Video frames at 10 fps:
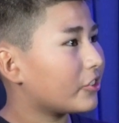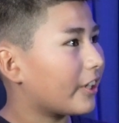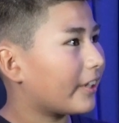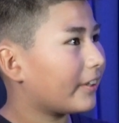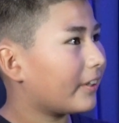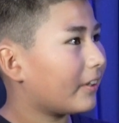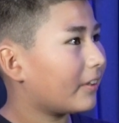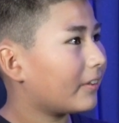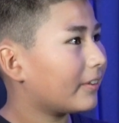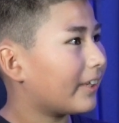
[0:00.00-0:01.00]

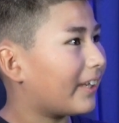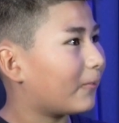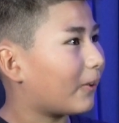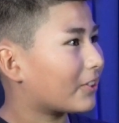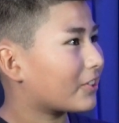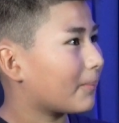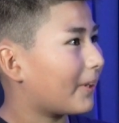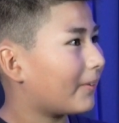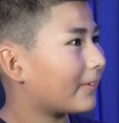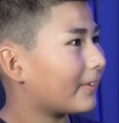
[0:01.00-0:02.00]
Jenga, and Watch a
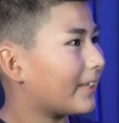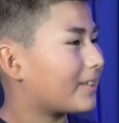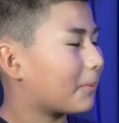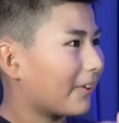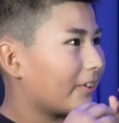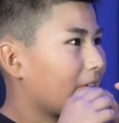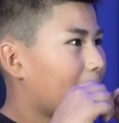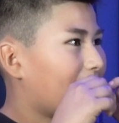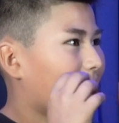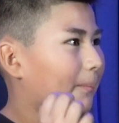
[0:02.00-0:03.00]
Mouse. It's where you
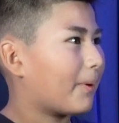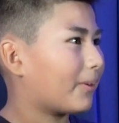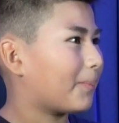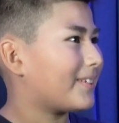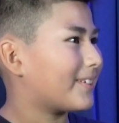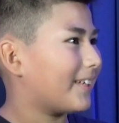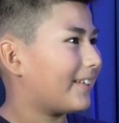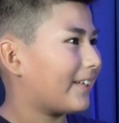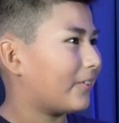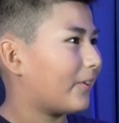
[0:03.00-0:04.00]
put like a mouse piece in
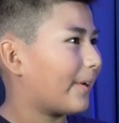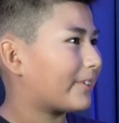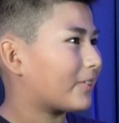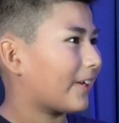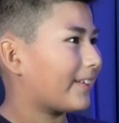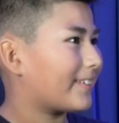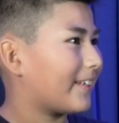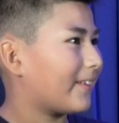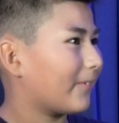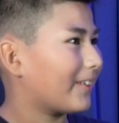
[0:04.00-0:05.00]
and you have to try to say
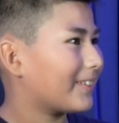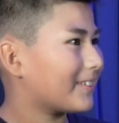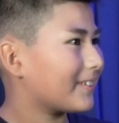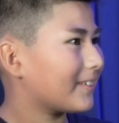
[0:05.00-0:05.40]
the words.